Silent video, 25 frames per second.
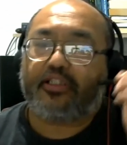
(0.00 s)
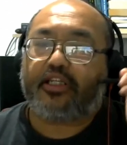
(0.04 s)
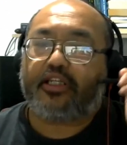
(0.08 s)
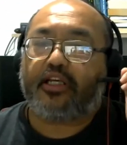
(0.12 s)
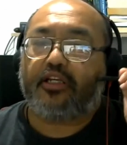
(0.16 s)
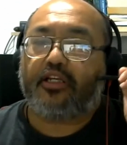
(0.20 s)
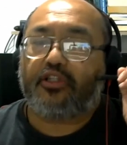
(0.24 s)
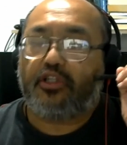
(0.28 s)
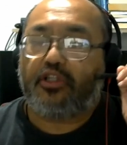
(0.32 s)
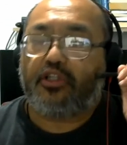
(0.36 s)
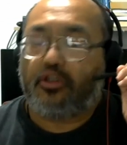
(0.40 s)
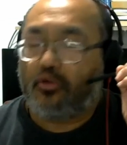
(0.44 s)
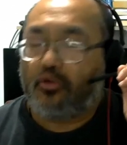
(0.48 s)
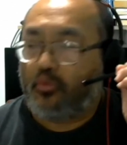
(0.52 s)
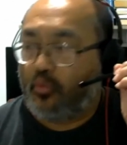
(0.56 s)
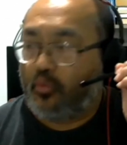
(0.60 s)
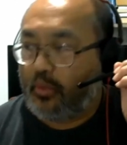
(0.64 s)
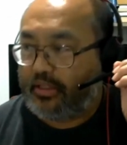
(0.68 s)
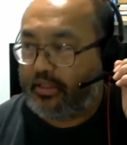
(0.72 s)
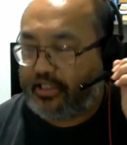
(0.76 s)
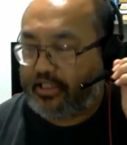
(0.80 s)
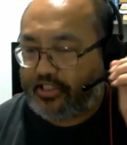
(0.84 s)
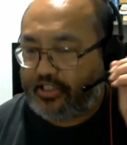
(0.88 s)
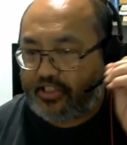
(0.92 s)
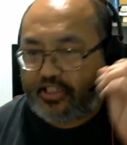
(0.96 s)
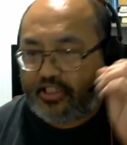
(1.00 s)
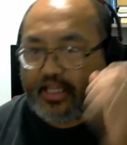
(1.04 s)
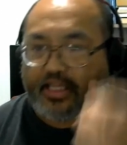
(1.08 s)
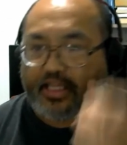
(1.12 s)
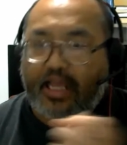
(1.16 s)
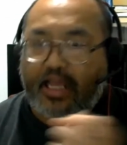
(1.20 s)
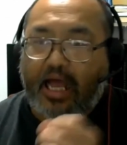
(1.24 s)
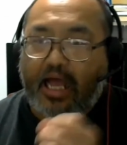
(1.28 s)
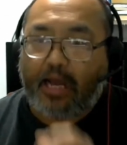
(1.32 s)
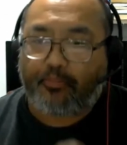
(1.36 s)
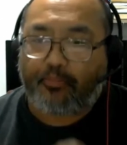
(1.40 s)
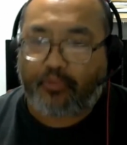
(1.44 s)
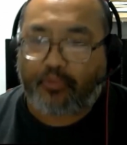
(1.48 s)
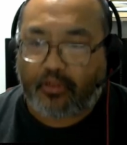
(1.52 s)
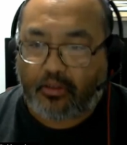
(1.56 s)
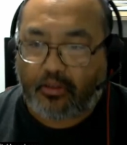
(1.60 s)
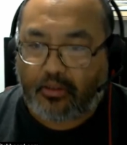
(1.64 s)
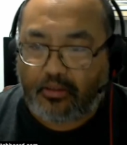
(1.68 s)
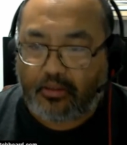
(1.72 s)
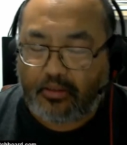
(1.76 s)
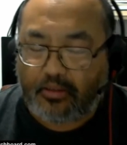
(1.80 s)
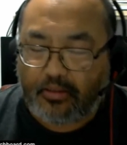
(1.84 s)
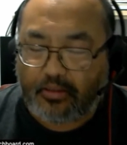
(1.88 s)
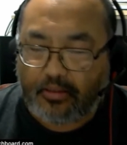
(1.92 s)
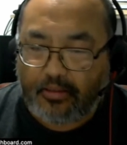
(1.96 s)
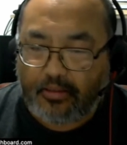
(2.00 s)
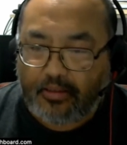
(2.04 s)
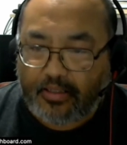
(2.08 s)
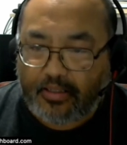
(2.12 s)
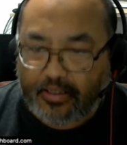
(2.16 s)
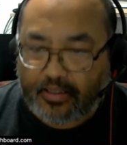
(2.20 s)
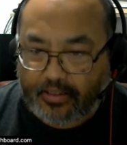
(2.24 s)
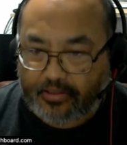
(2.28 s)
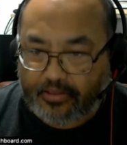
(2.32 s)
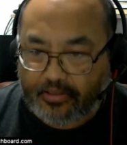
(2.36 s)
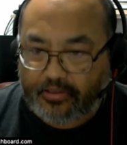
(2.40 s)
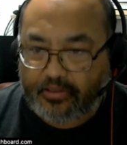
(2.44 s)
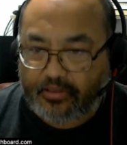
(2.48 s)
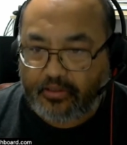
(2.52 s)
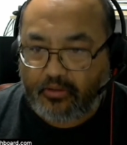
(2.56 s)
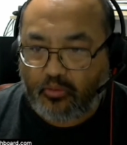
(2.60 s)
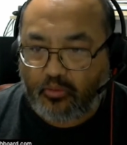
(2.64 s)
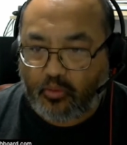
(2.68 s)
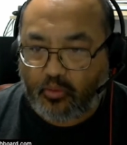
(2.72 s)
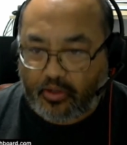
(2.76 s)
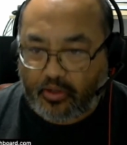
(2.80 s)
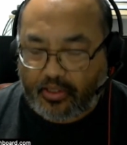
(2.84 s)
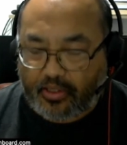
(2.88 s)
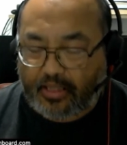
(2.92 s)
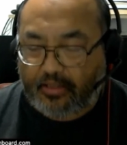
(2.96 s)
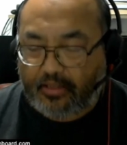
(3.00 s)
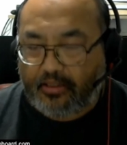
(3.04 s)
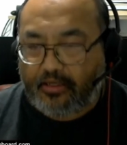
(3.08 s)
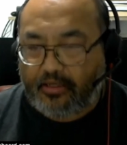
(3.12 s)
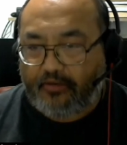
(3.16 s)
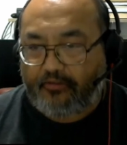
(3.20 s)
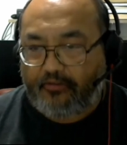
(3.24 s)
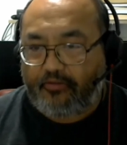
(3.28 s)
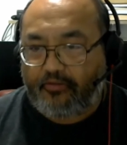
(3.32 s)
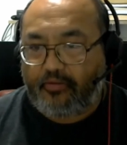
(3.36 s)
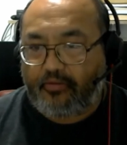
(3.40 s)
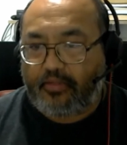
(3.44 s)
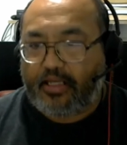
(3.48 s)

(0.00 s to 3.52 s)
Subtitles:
tell you what the state capital is where they live.